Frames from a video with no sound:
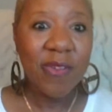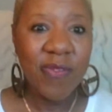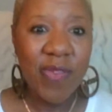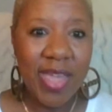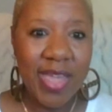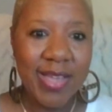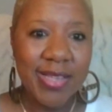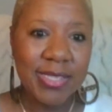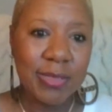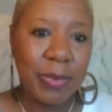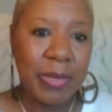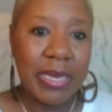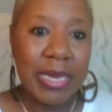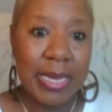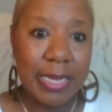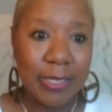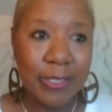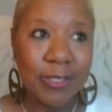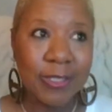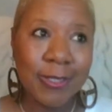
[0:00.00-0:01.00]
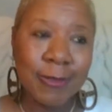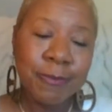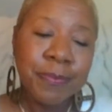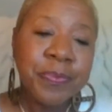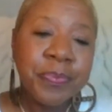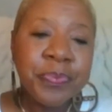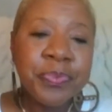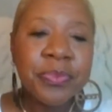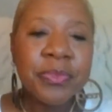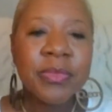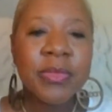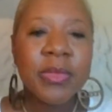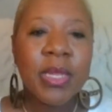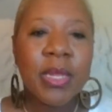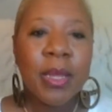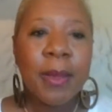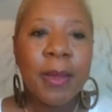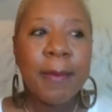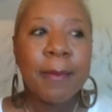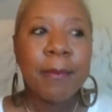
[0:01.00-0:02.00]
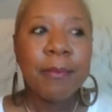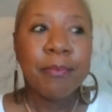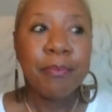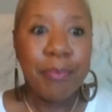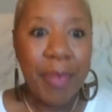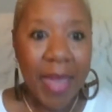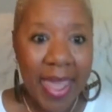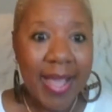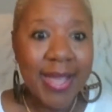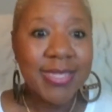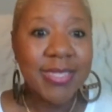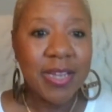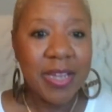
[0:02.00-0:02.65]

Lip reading: face, because banks